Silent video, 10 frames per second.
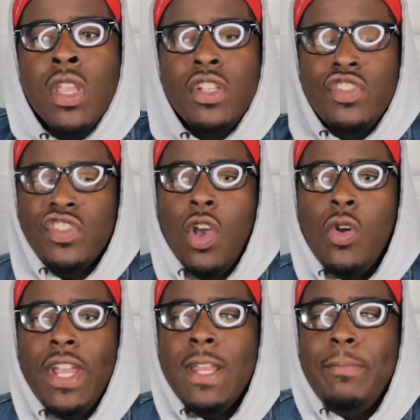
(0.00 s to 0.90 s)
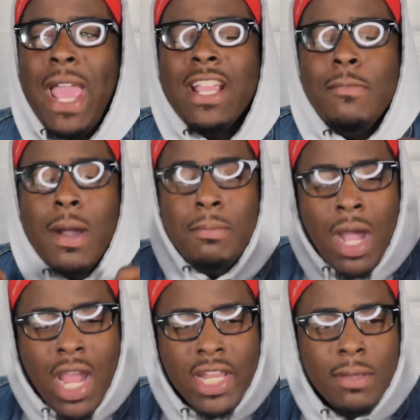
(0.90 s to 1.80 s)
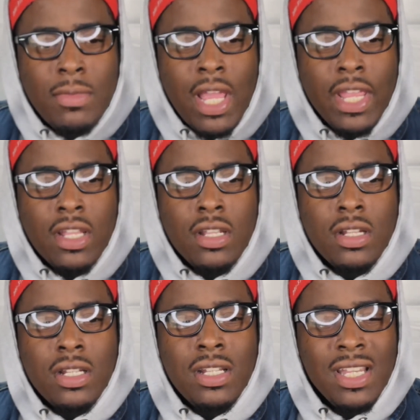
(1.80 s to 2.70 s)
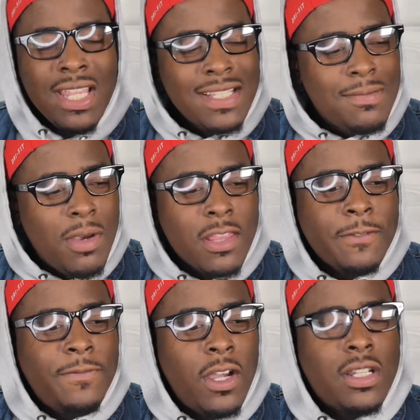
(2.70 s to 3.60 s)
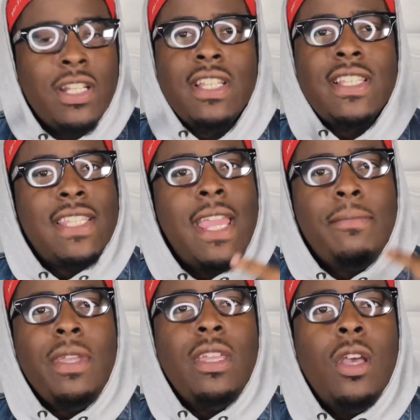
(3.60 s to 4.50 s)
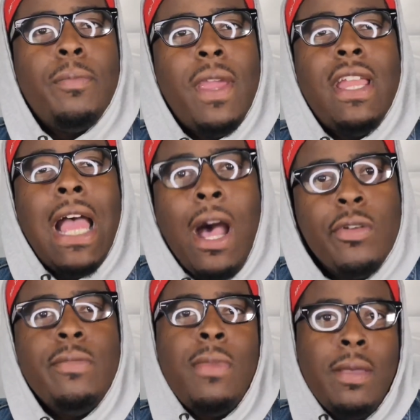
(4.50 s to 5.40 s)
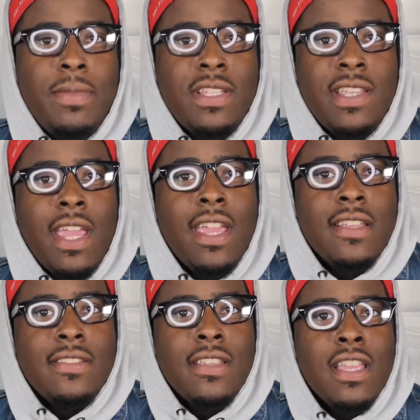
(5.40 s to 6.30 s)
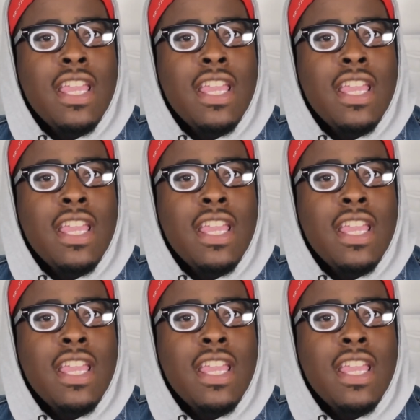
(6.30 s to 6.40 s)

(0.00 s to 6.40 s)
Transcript: So in the back of my mind, I'm like, this motherfucker done set me up and outed my bitch ass.